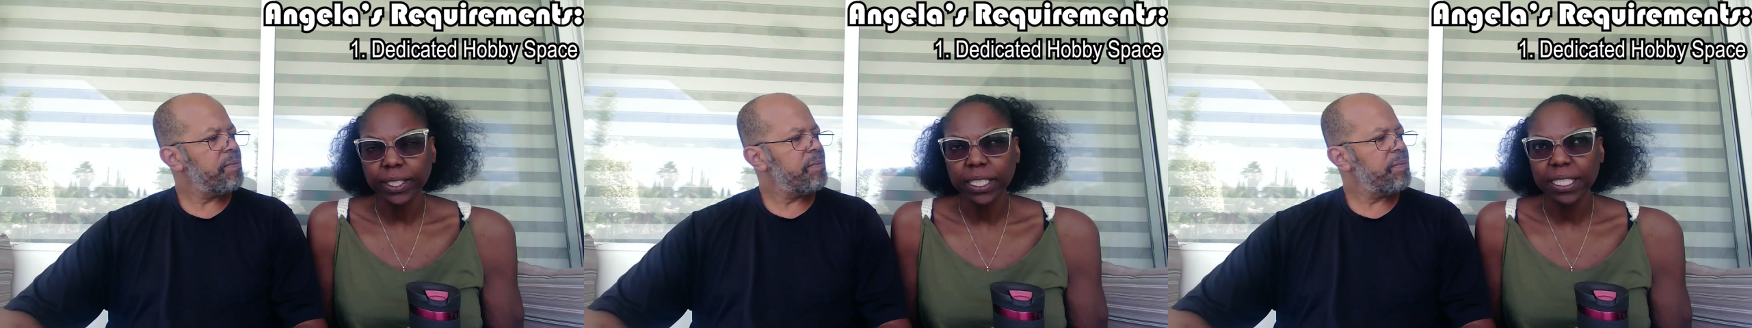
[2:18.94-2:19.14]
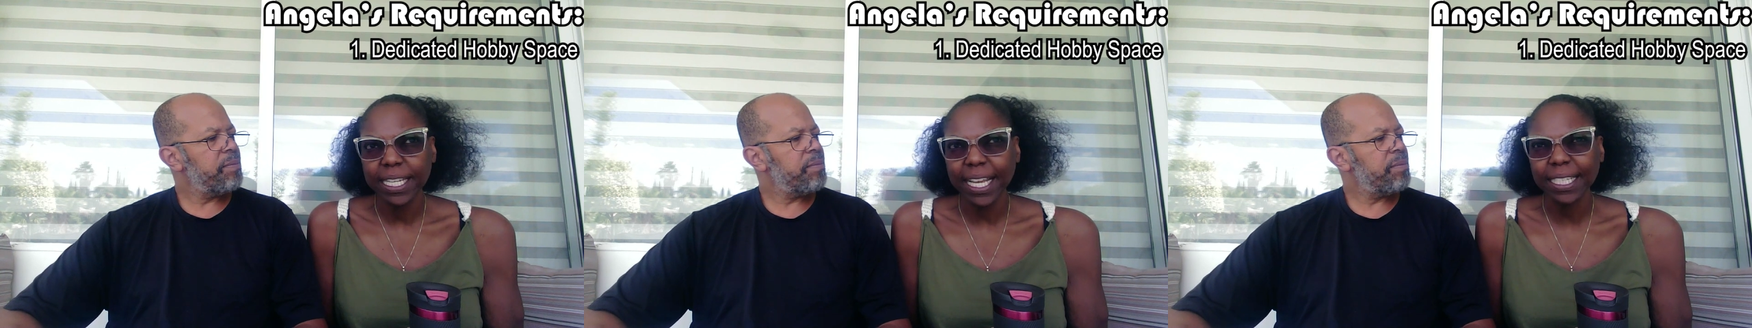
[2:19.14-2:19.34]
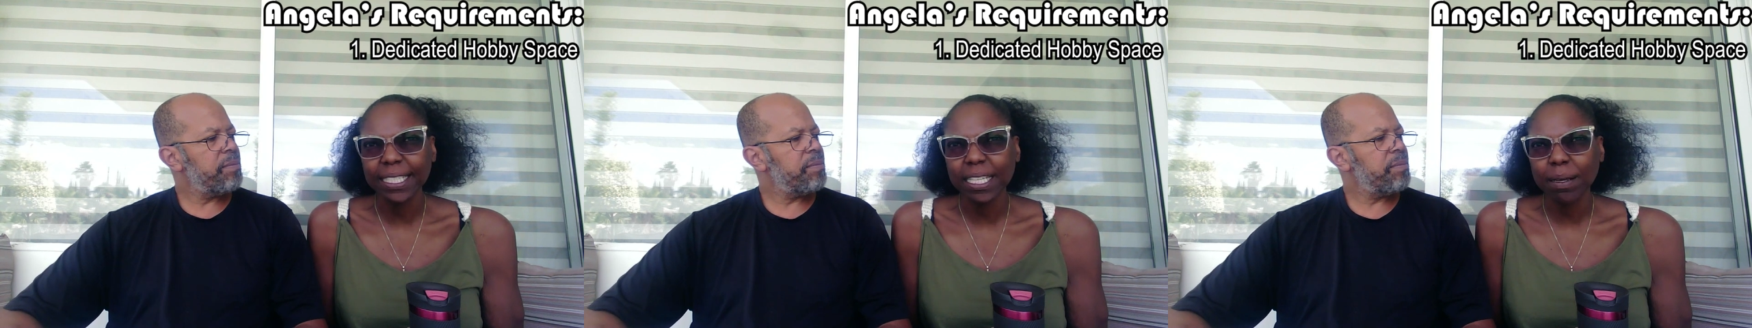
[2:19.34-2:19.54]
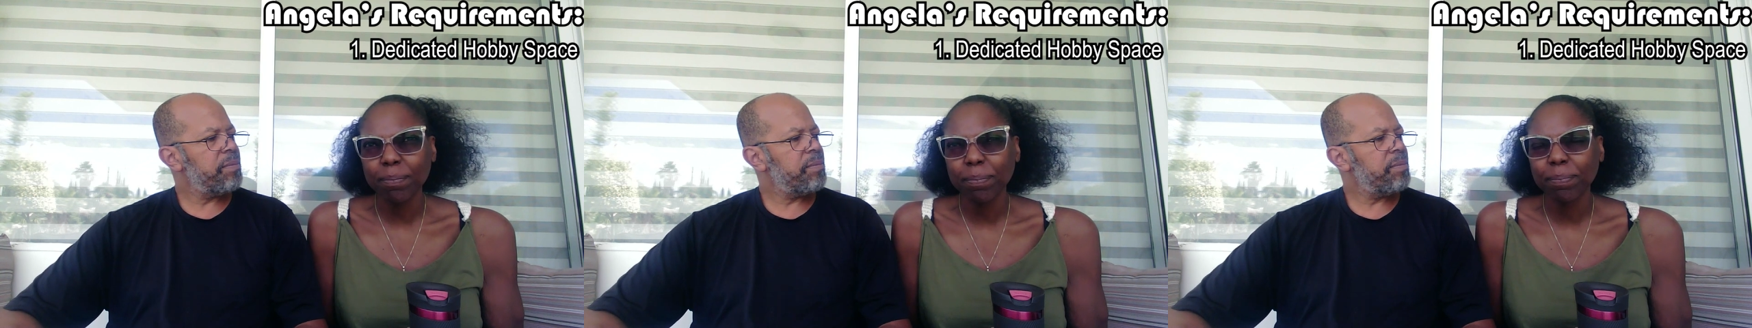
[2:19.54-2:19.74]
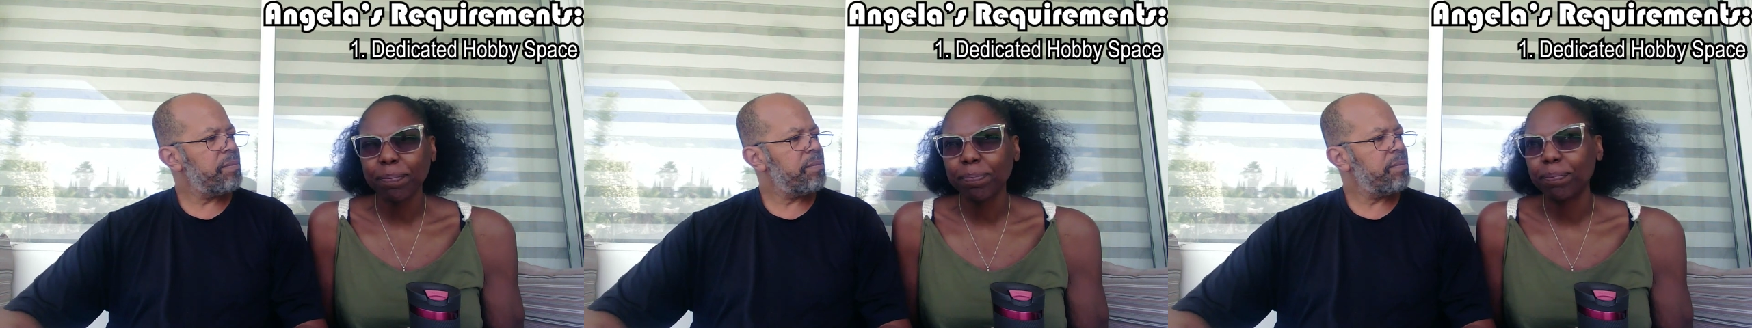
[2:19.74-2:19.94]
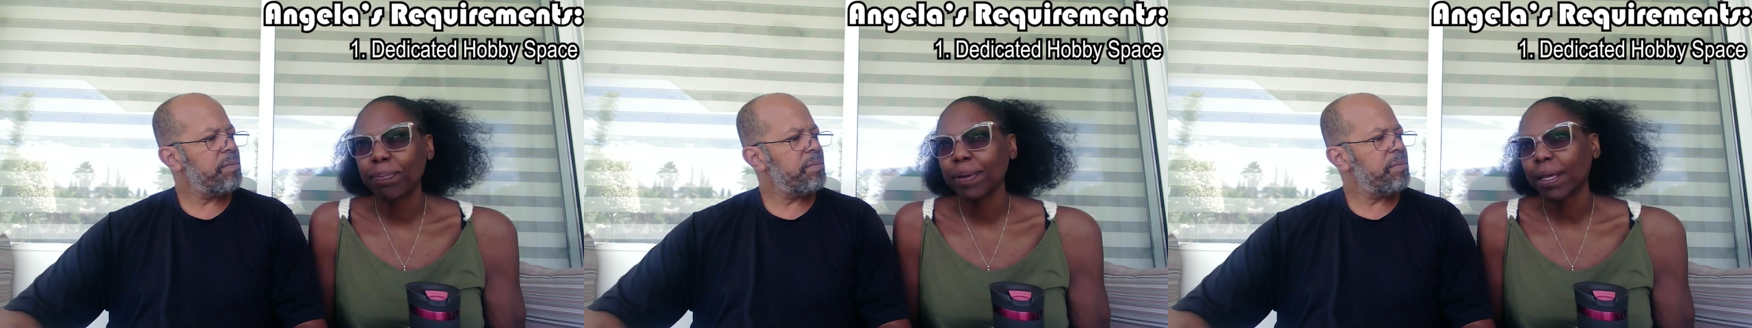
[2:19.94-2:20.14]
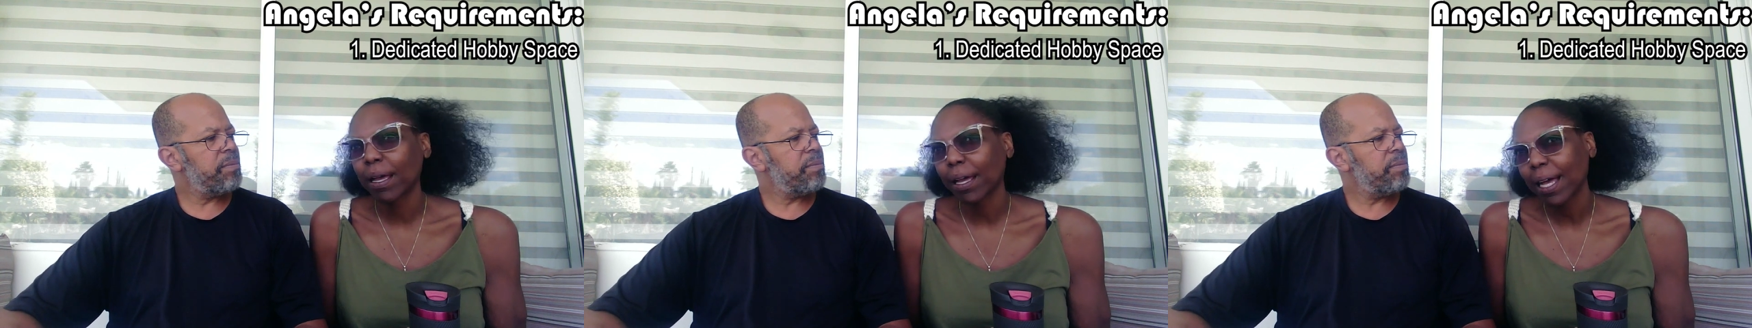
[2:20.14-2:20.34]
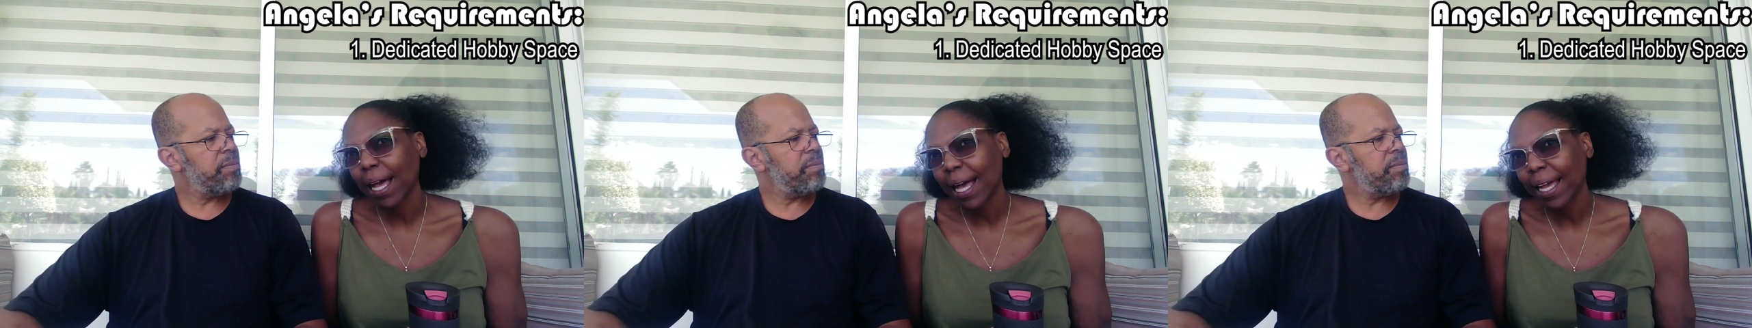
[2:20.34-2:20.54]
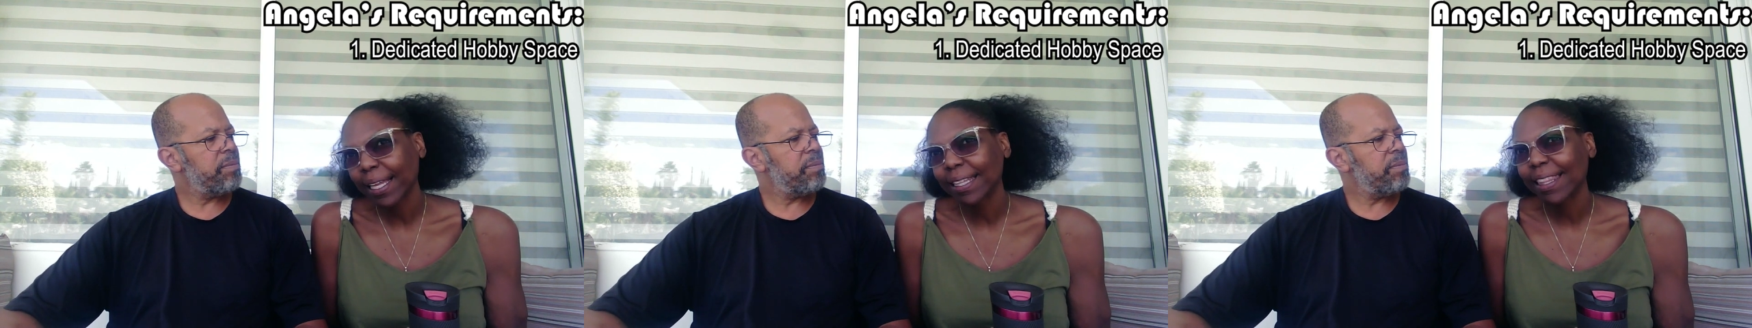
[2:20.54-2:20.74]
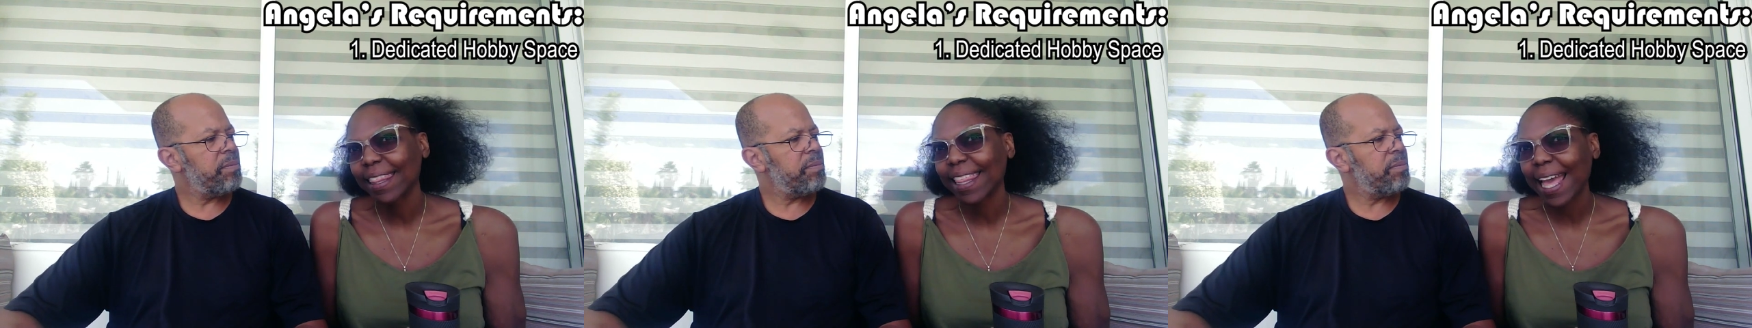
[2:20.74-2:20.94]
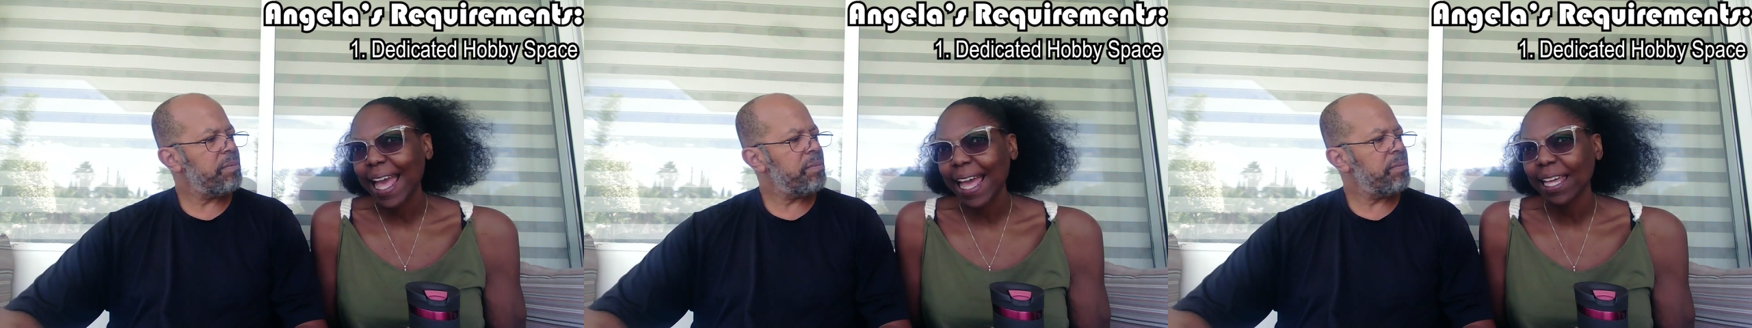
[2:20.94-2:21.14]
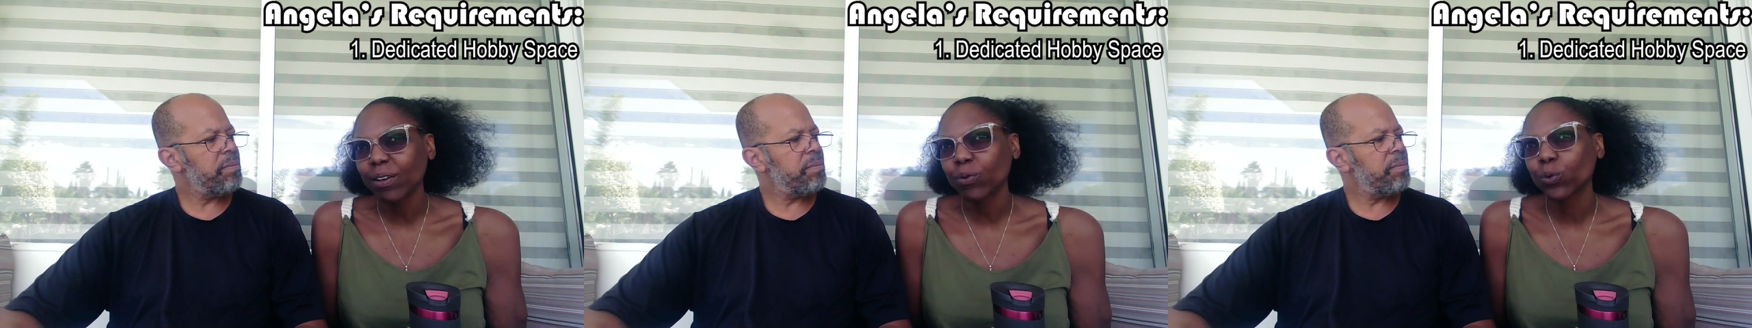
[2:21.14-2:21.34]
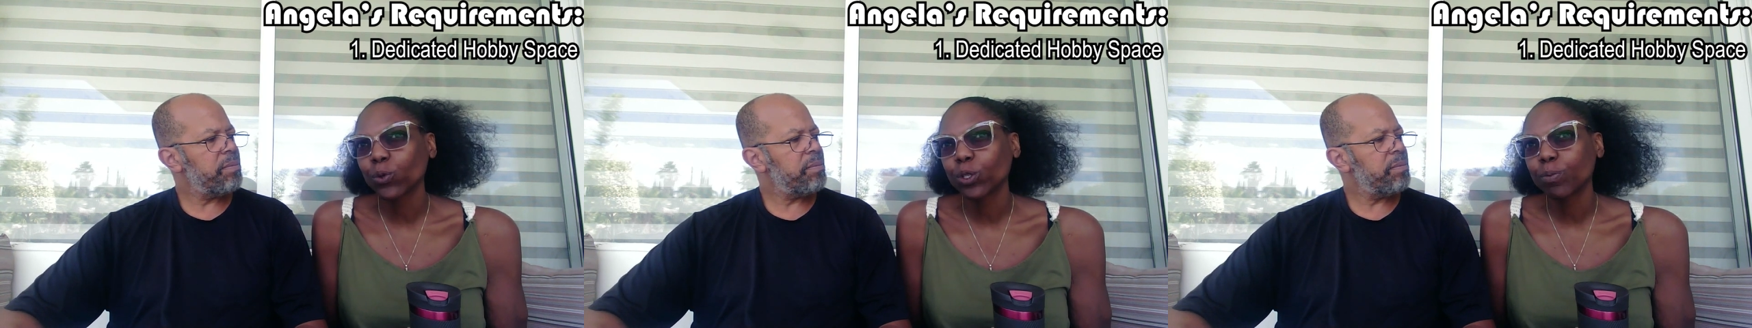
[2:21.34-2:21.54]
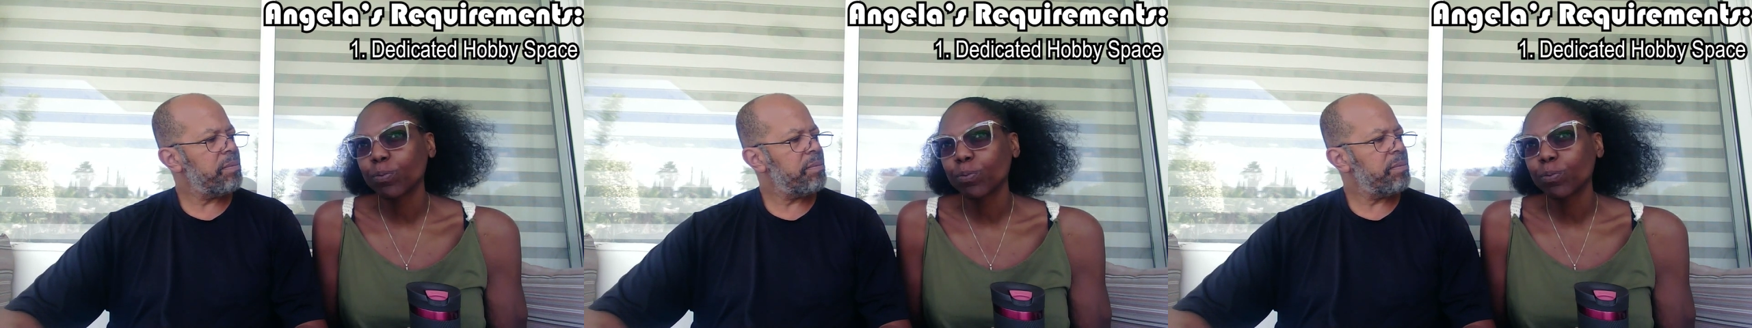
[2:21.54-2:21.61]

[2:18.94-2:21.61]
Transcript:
Speaker 1: next up behind that would